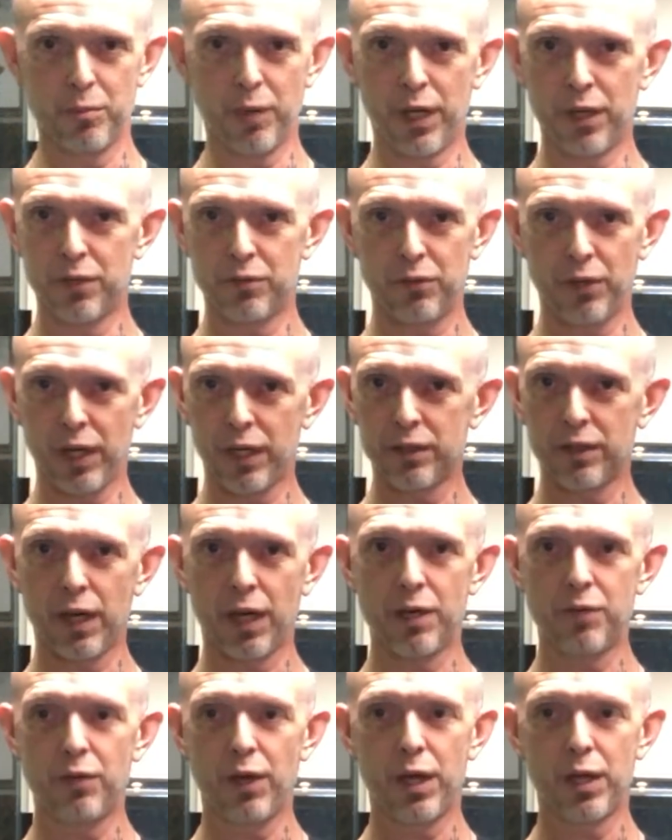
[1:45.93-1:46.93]
Matter of fact,
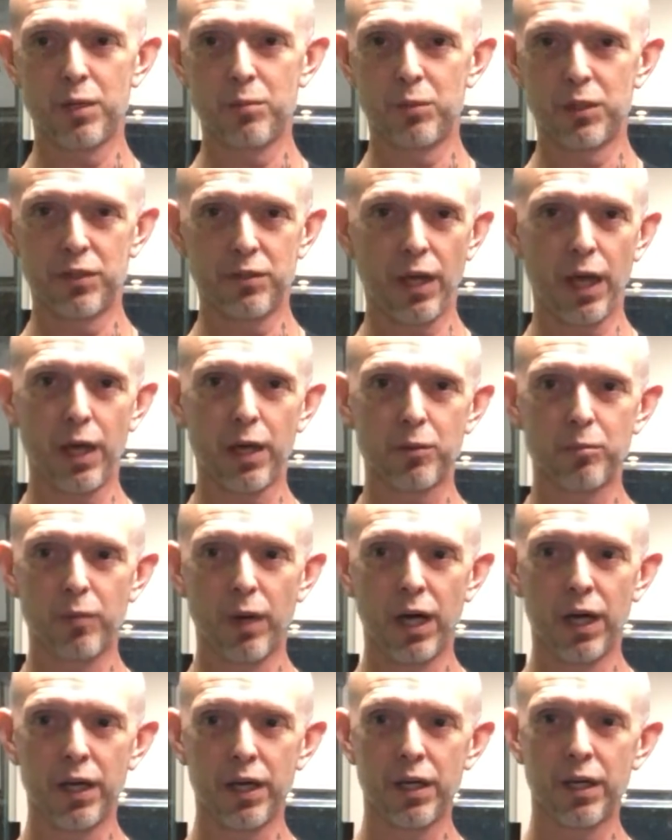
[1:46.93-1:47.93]
I've had them attack
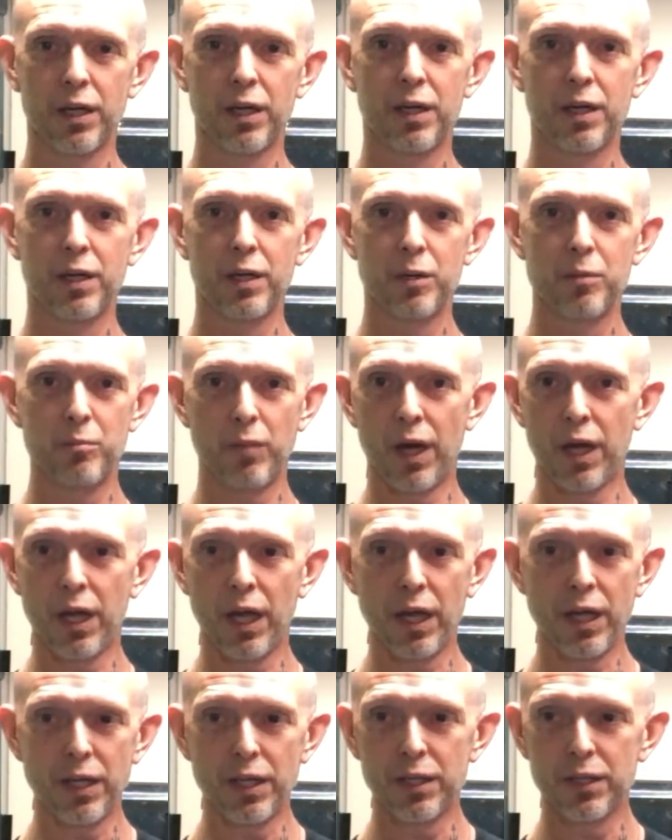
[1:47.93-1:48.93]
my
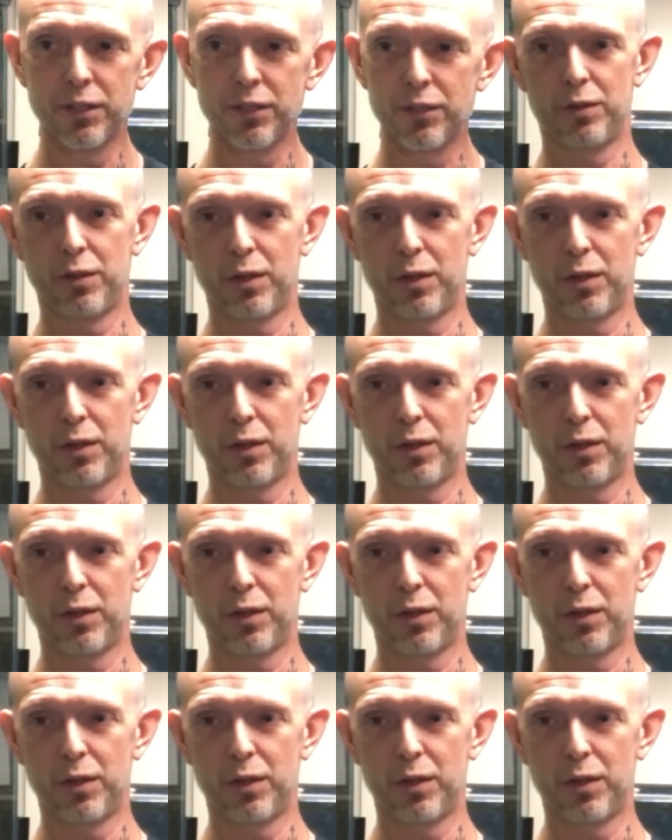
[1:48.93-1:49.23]
hand.